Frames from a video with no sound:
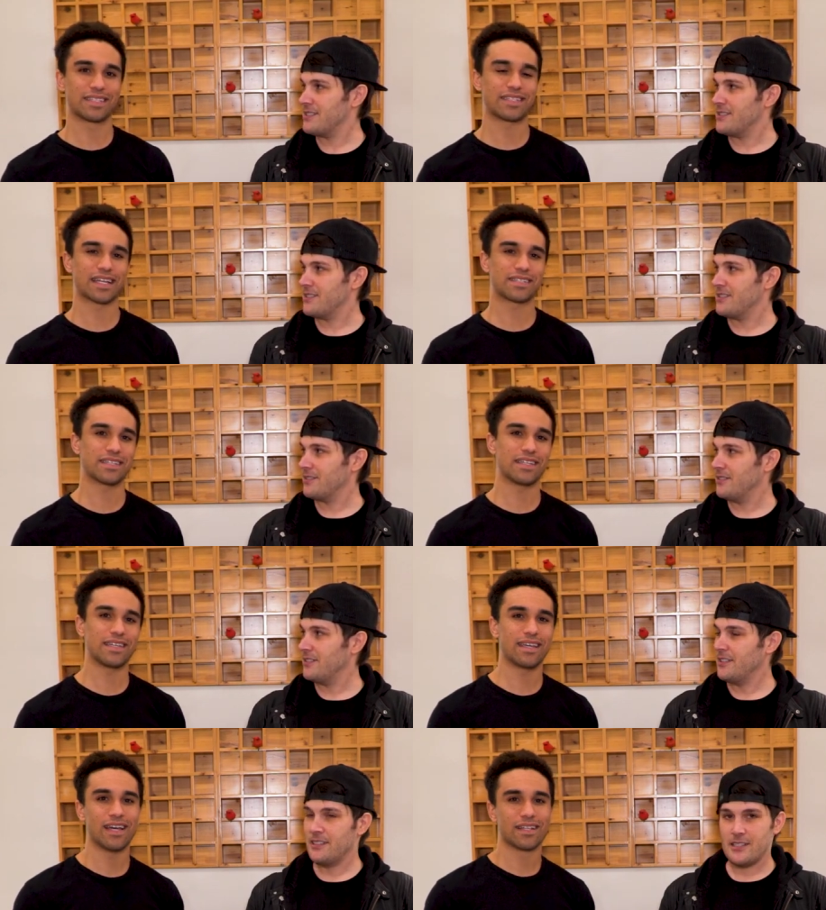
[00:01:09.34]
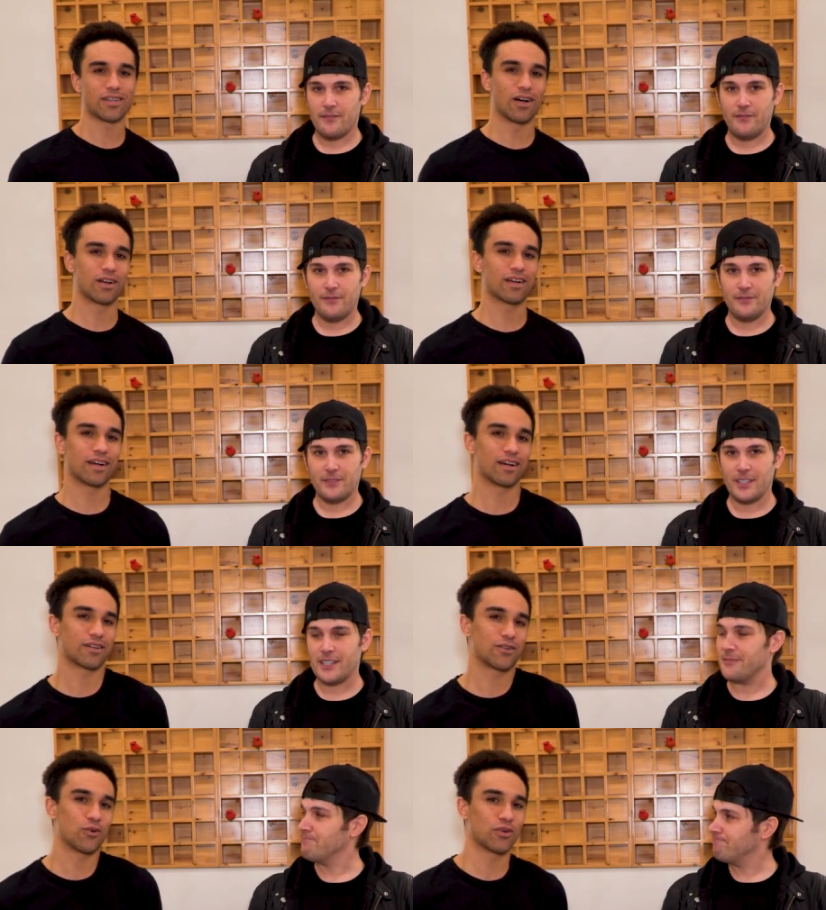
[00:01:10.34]
Speaker 1: like sexy, Tonka,
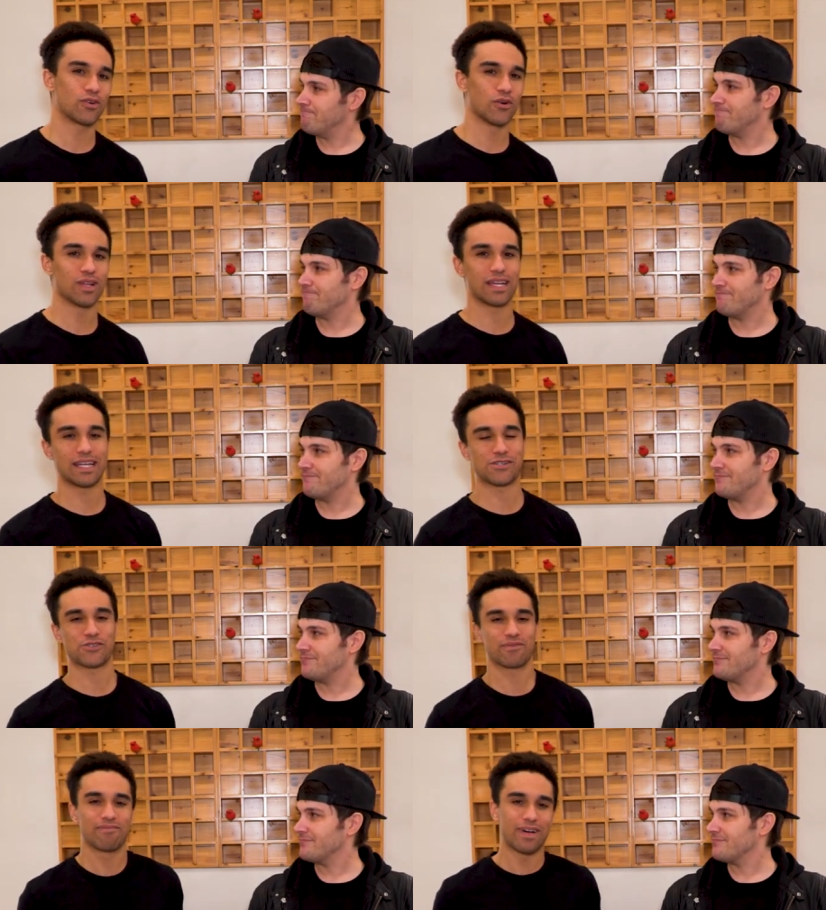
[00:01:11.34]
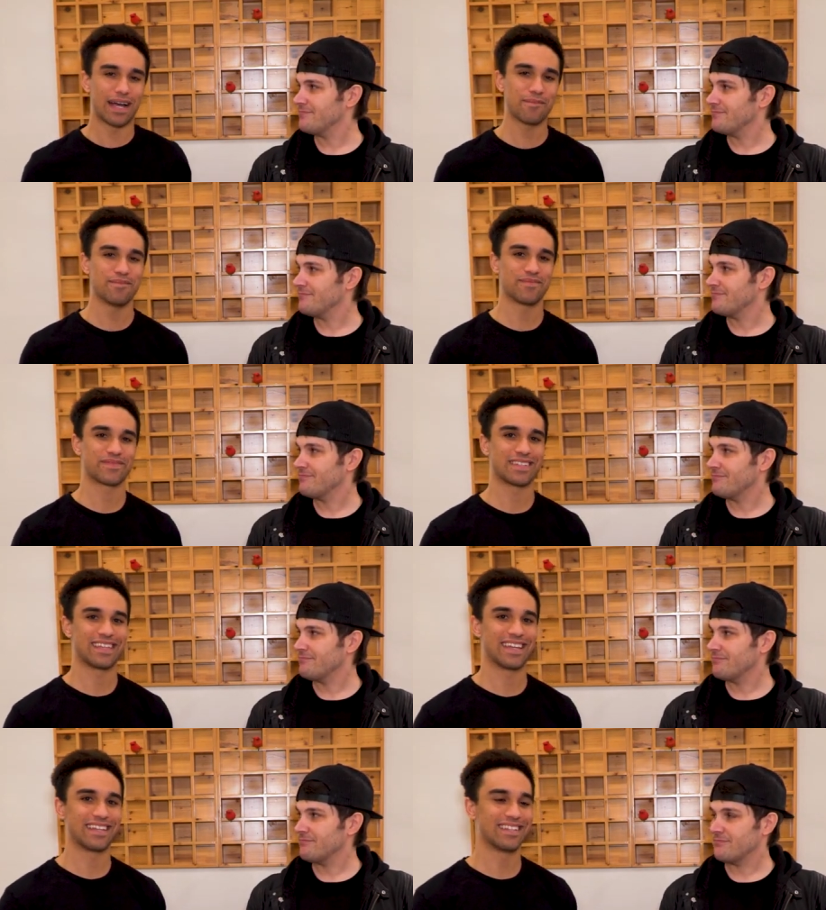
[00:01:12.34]
yeah. Coca-Cola-ish vibe.
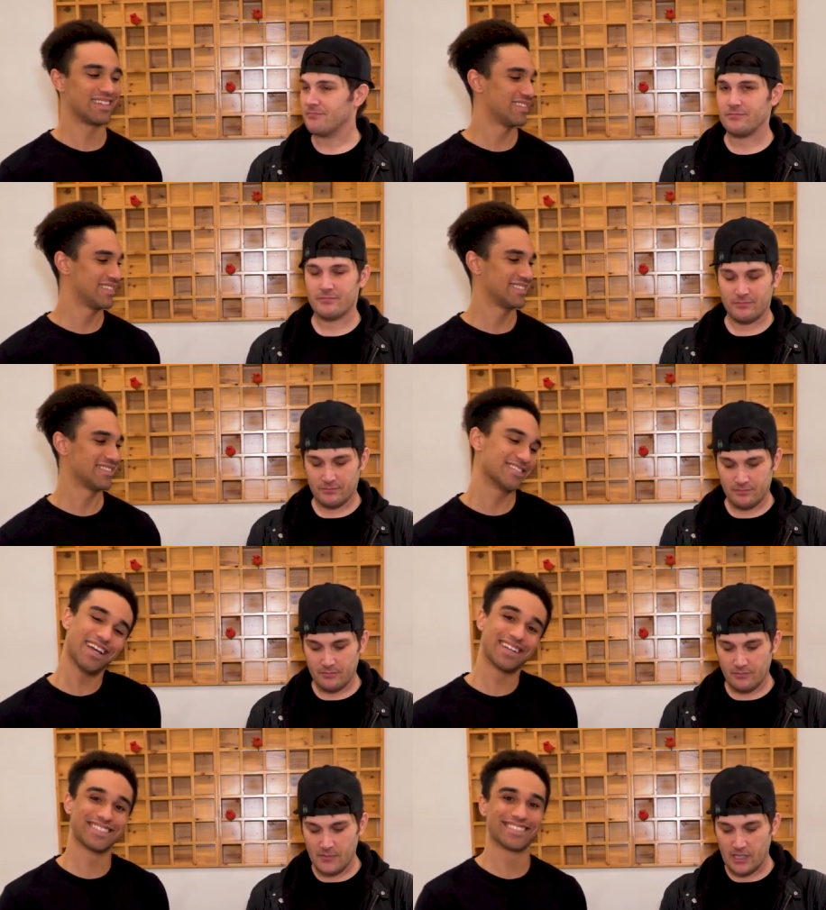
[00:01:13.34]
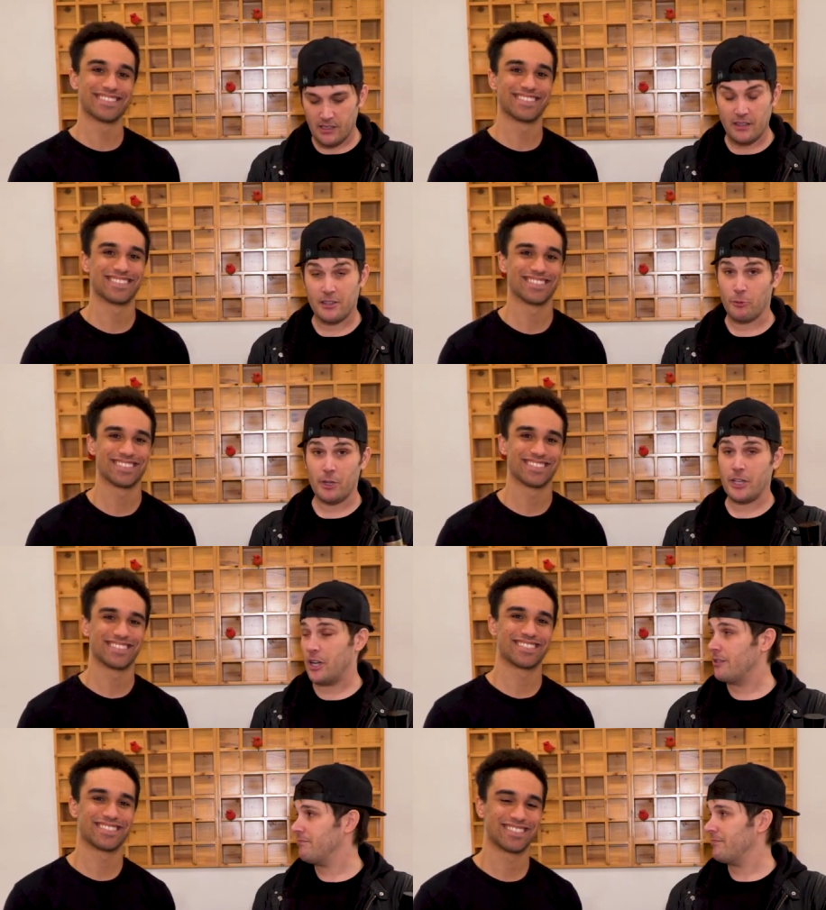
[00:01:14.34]
And uh, yeah. They're really
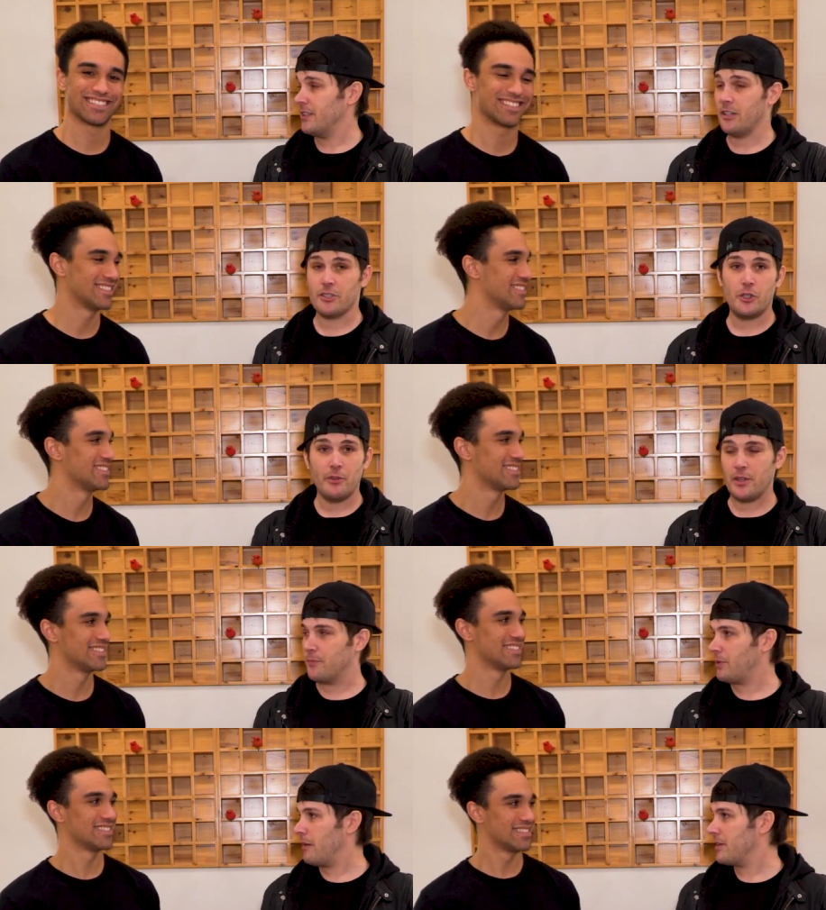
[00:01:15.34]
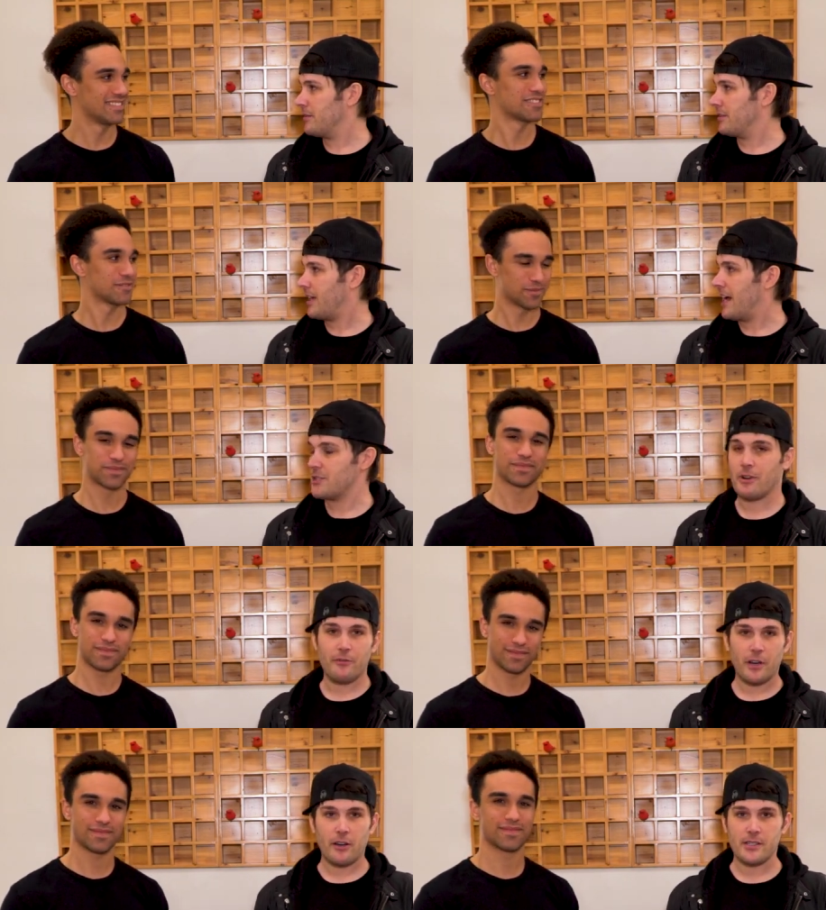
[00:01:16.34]
Speaker 2: good. They're two of the probably highest rated
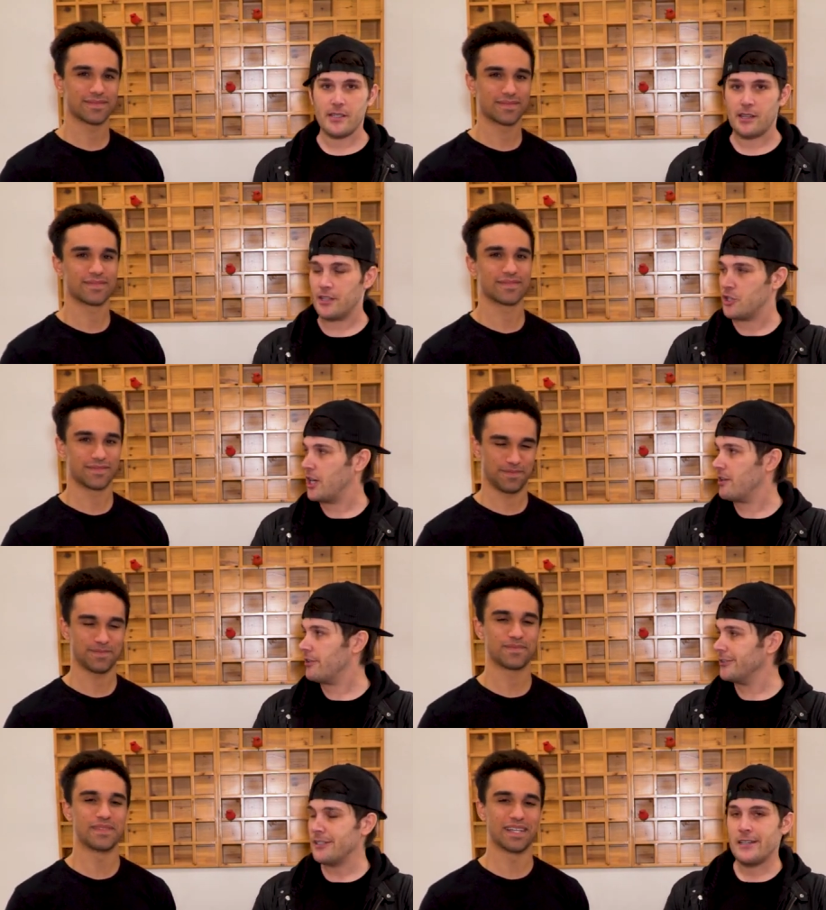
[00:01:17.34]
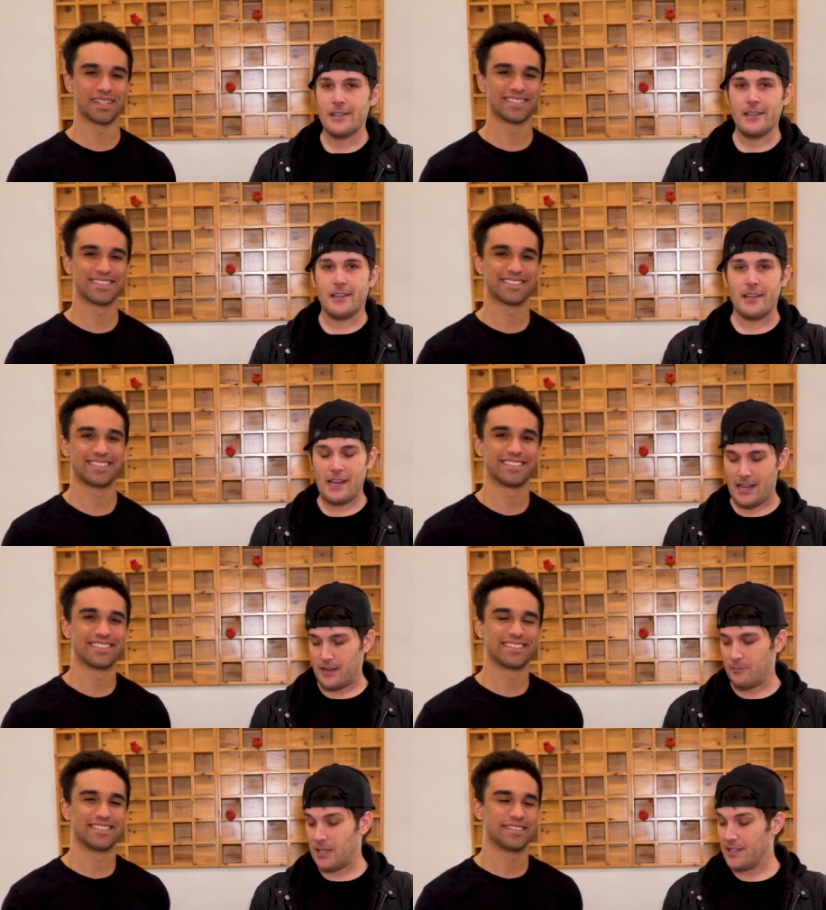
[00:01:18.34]
fragrances on the channel. Yeah.
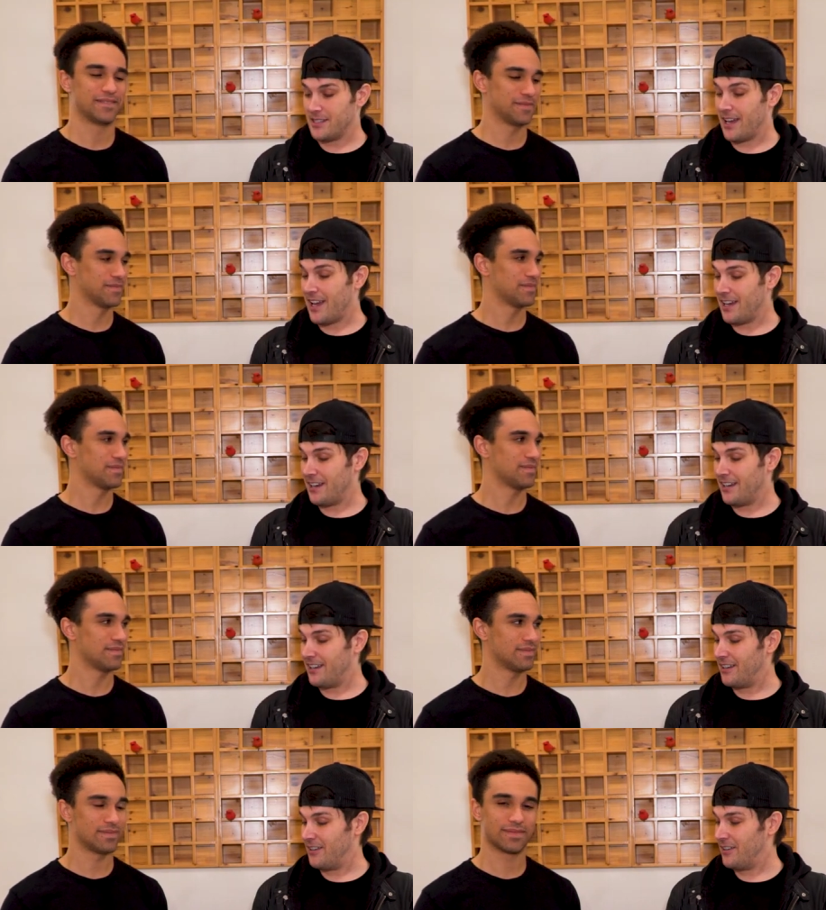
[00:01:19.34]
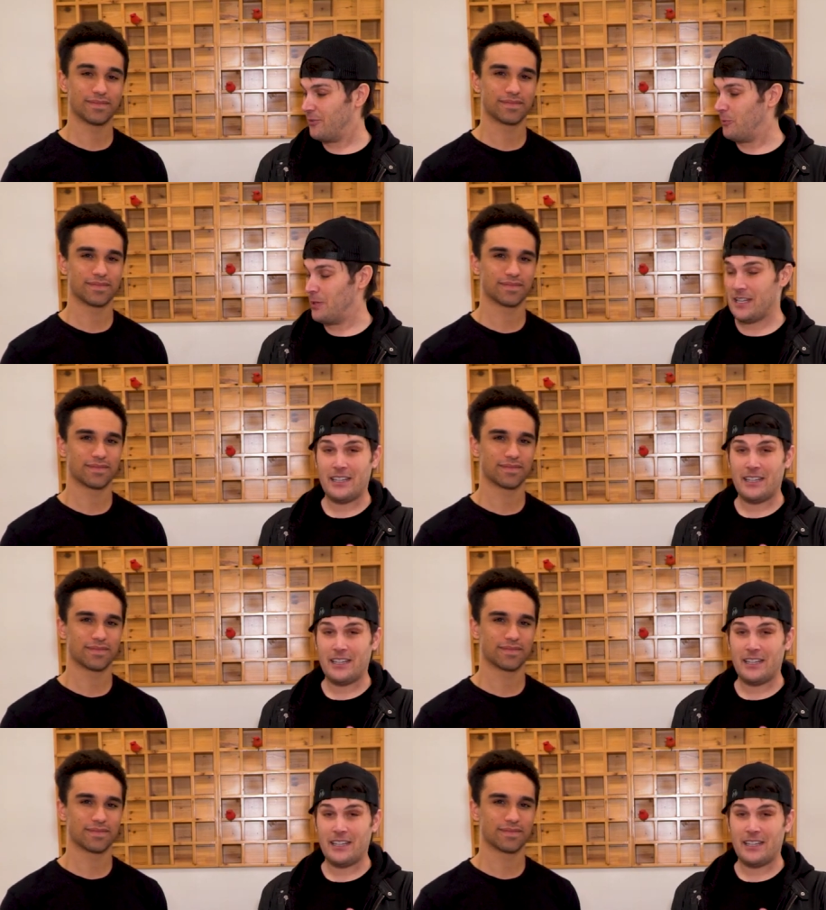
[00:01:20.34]
And because of that, we